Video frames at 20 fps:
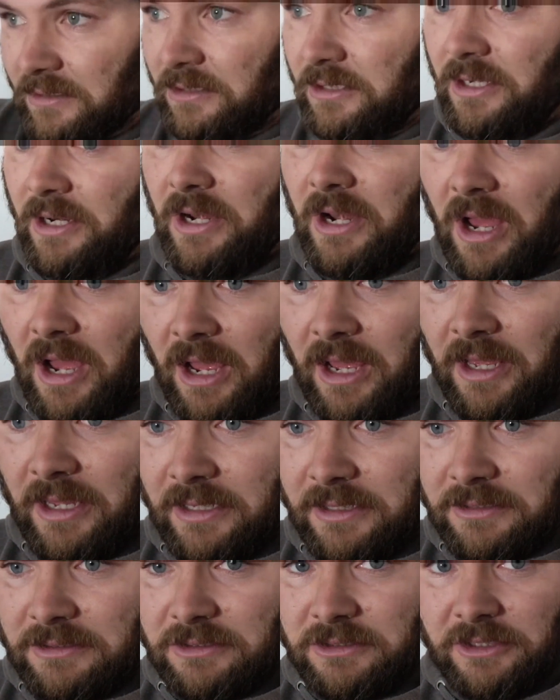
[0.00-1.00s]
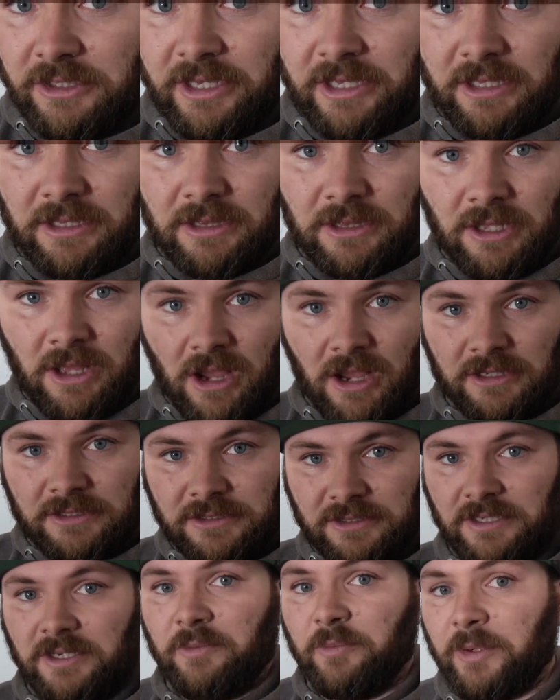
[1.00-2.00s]
not get
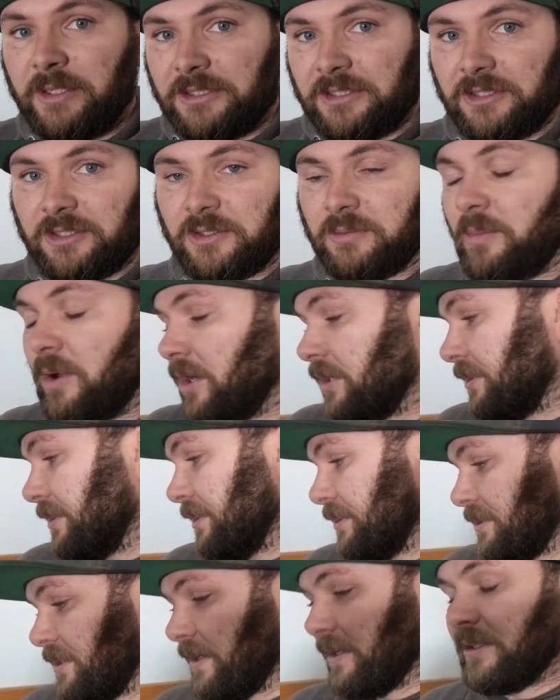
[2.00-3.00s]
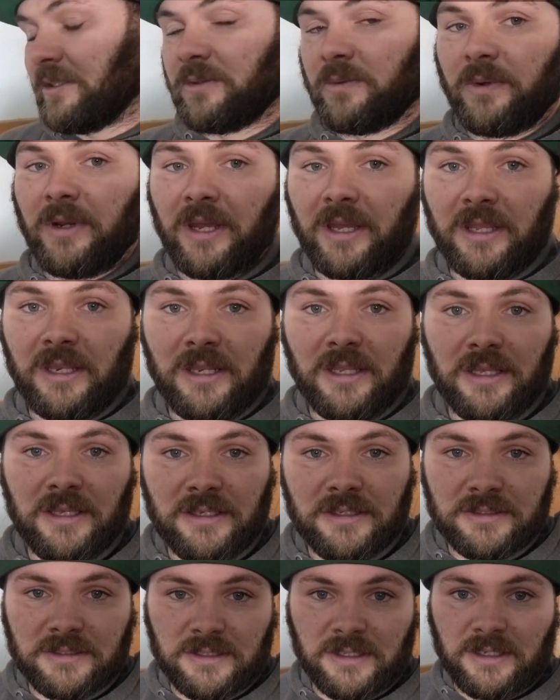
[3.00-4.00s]
lost in a bunch of small details when I can
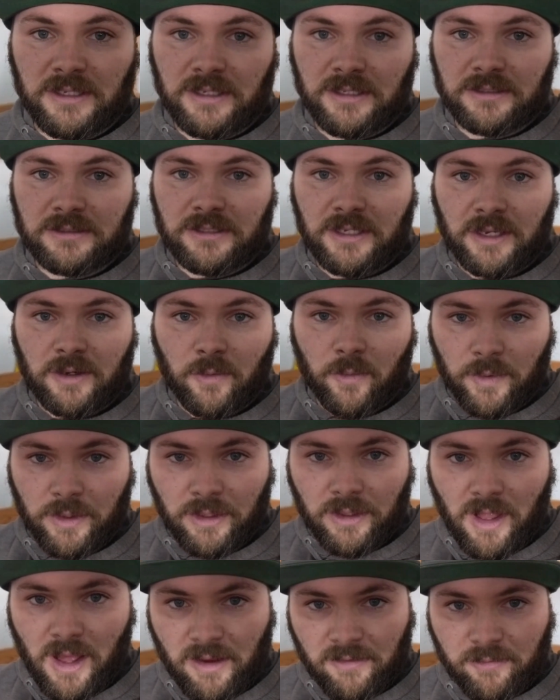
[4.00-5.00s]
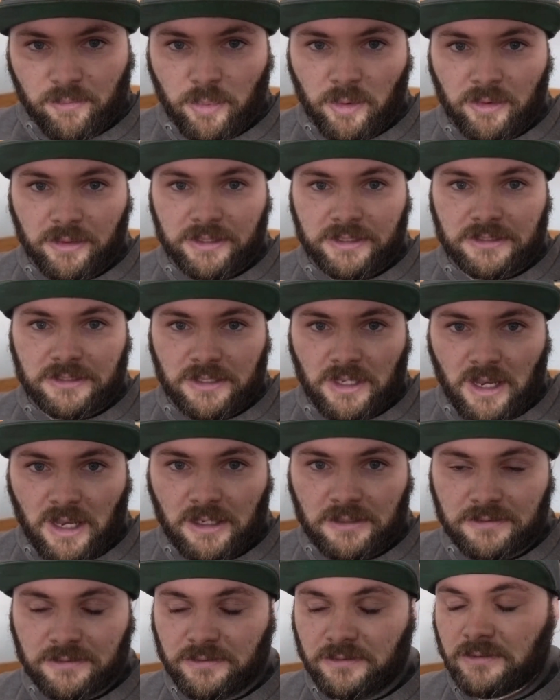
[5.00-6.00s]
easily take a wheel off, pull these
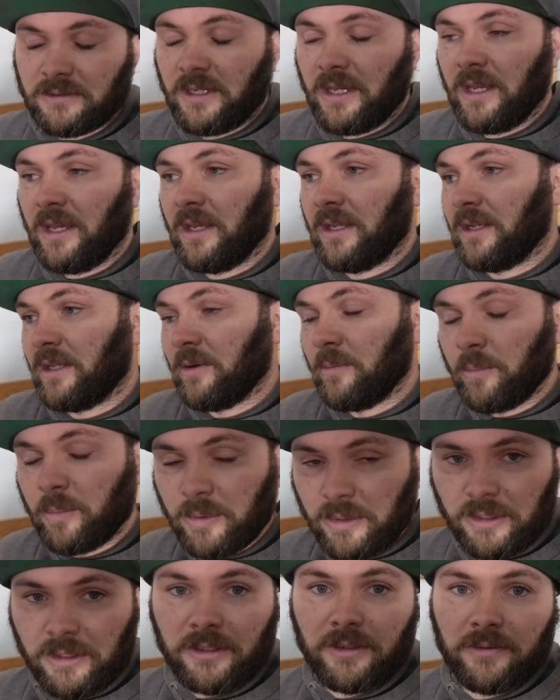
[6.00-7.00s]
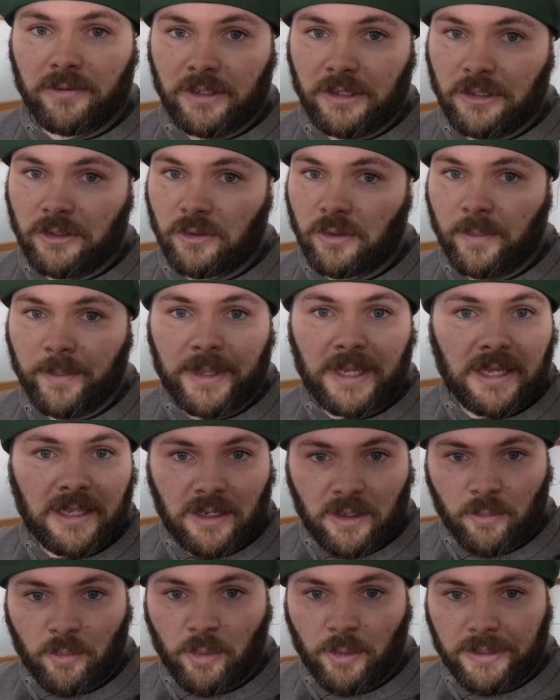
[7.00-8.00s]
off, and completely redo them at
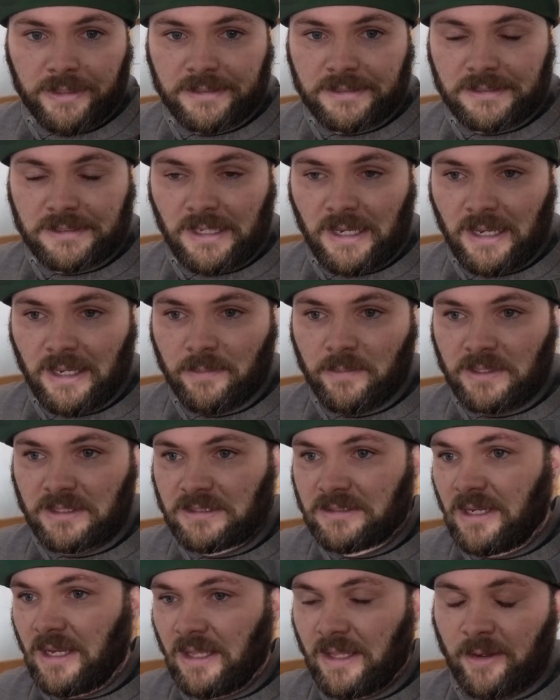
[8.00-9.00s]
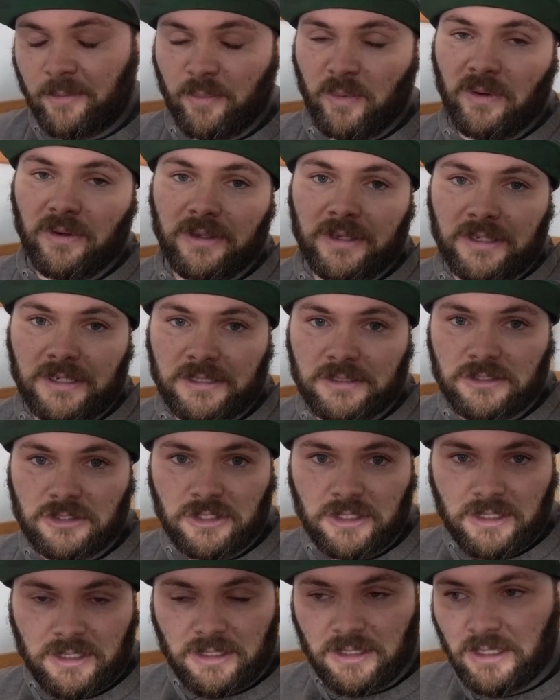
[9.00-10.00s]
any point in time. It's not like pulling an
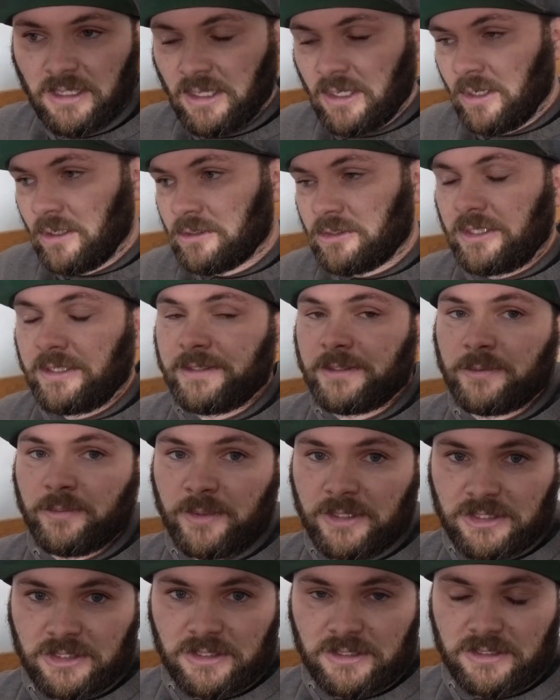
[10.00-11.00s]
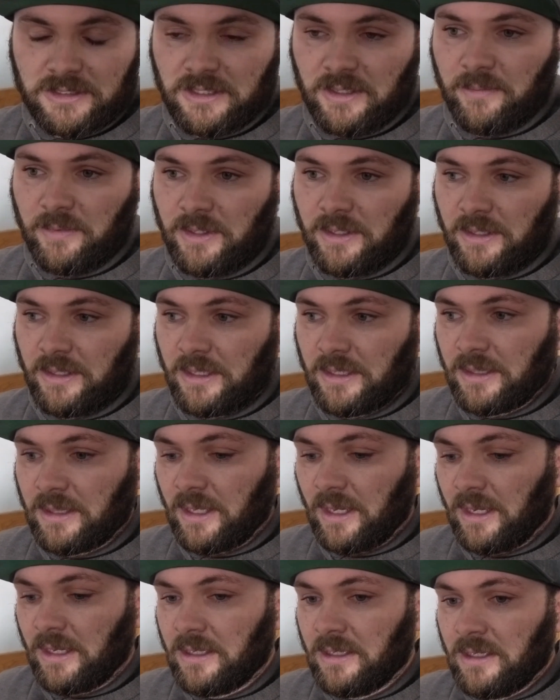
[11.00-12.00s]
engine, transmission, something like
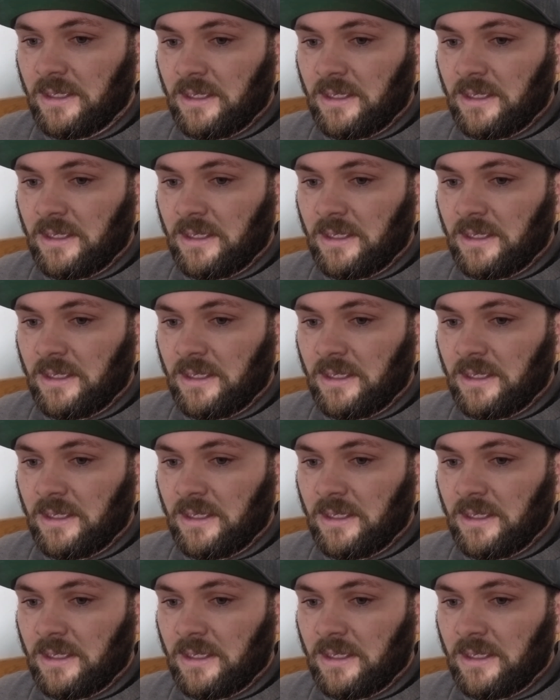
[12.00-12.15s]
that.